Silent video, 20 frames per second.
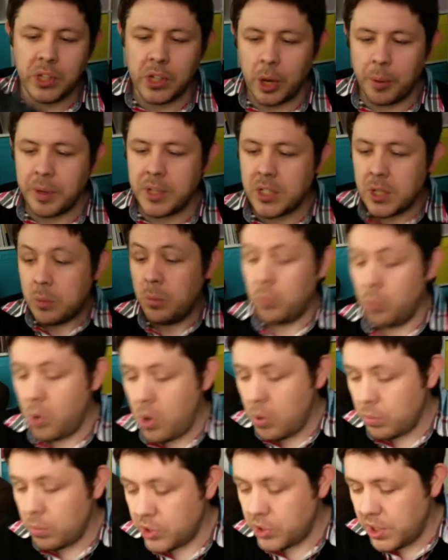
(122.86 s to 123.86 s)
going to,
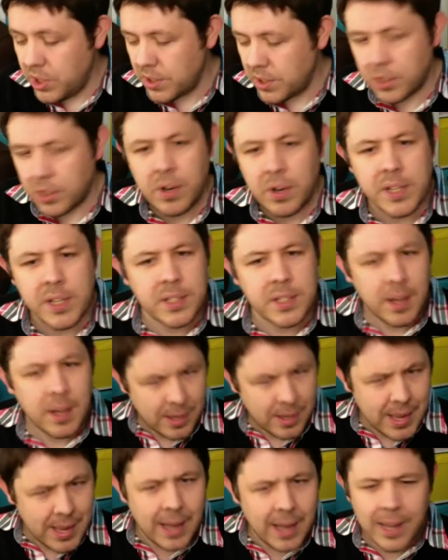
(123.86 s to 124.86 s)
whoa, Jesus Christ,
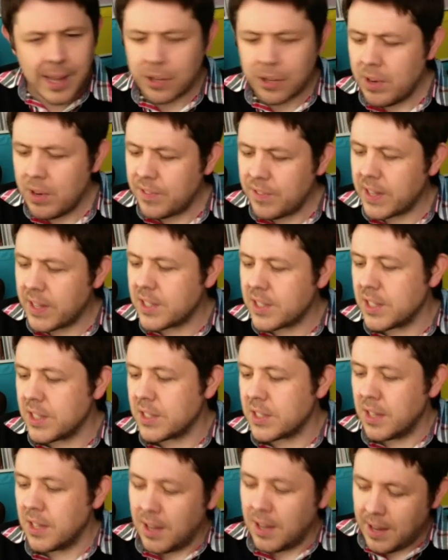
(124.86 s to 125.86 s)
cat-like reflexes.
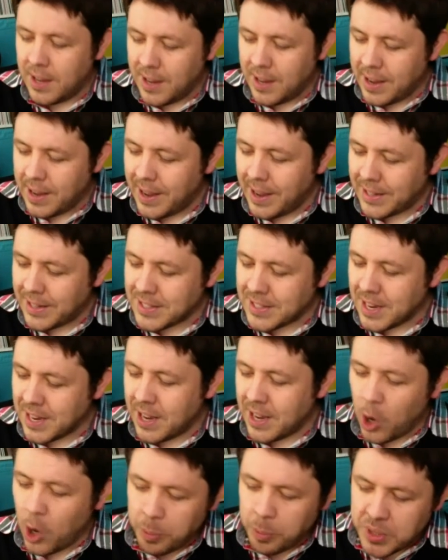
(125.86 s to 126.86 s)
And
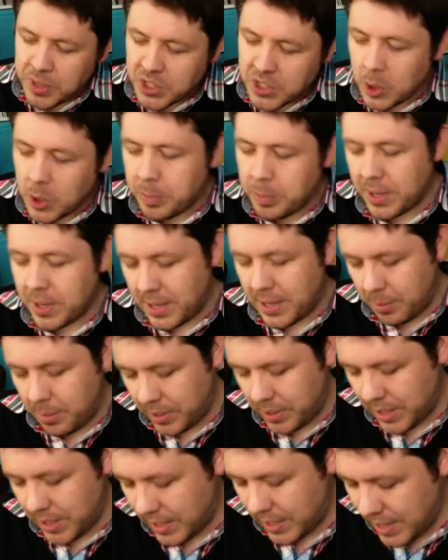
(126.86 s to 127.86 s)
opens up, and then we
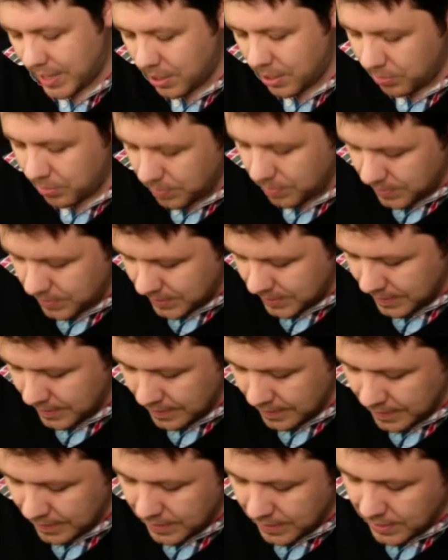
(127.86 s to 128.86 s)
get it out.
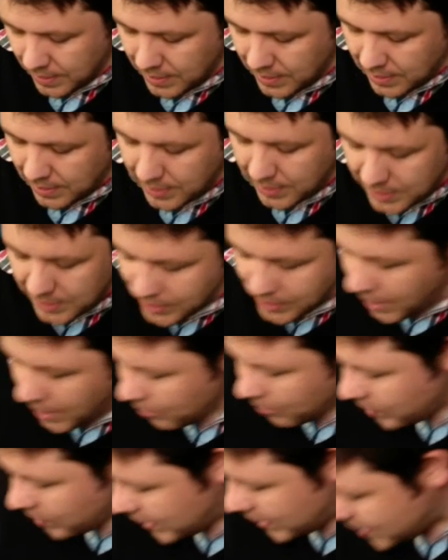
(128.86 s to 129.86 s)
You can't really